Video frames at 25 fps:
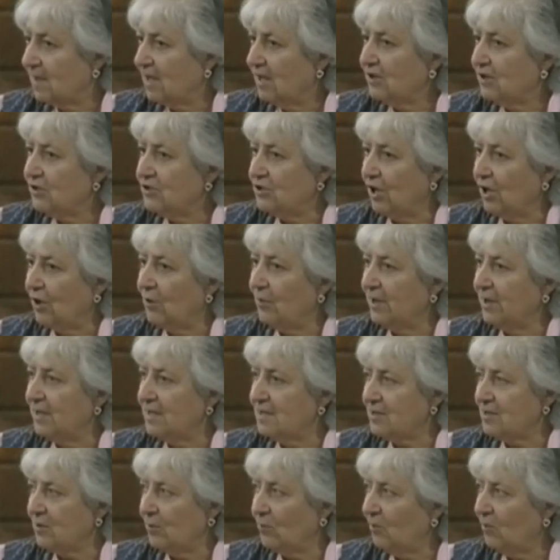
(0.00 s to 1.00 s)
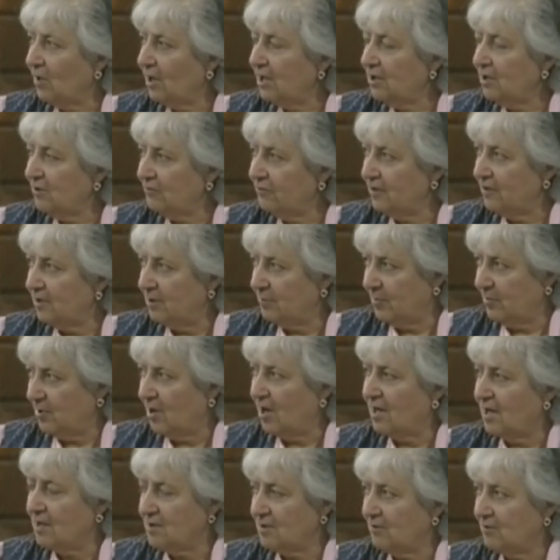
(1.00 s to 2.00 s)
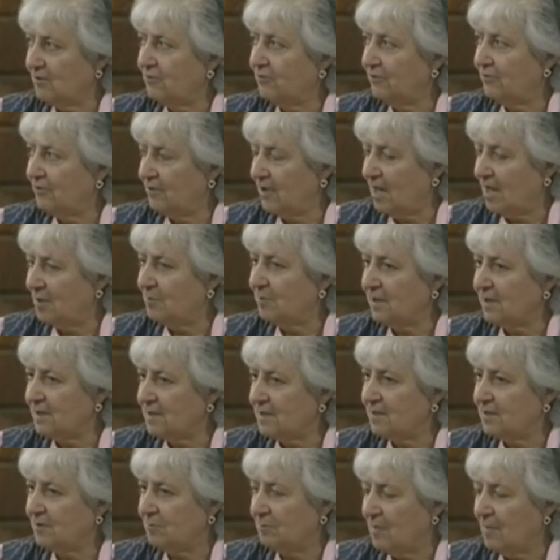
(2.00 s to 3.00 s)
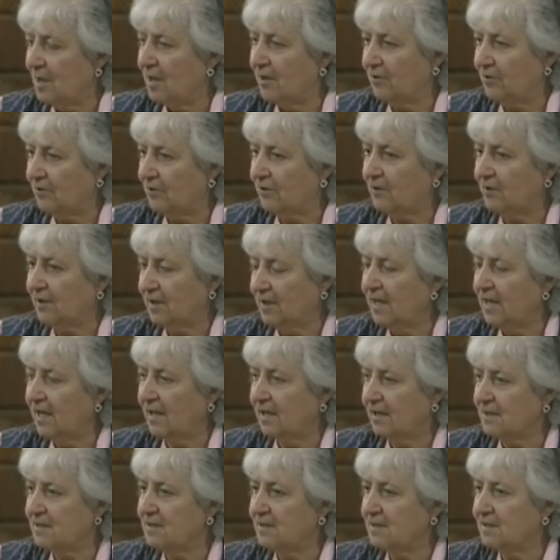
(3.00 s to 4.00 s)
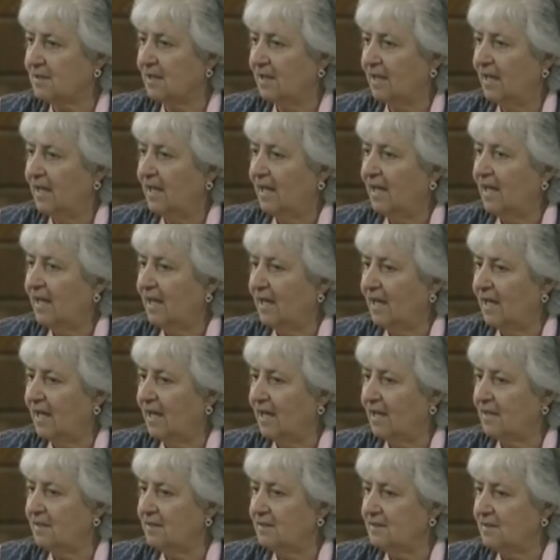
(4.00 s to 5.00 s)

Joey is a wonderful apostle for our Blessed Mother, yes. And